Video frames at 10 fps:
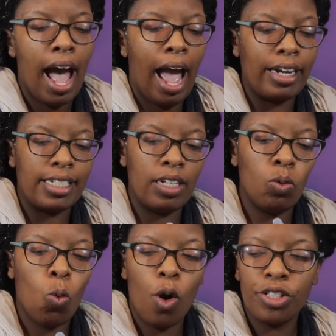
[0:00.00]
I
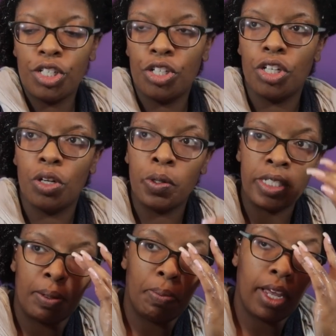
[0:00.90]
didn't want to
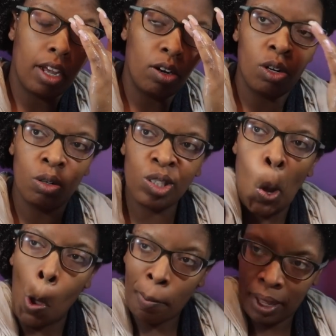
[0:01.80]
use the peels
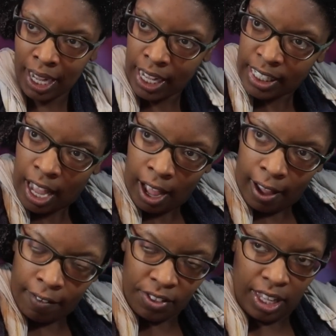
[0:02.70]
because
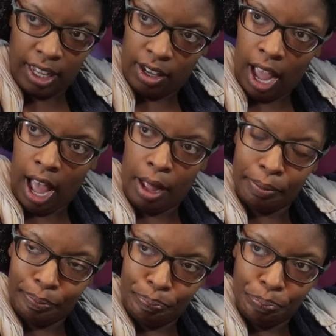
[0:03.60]
of the
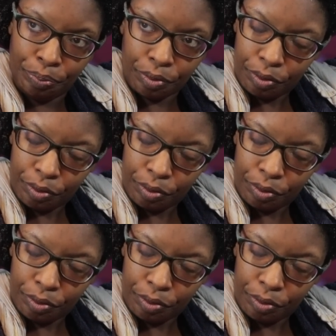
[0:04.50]
um,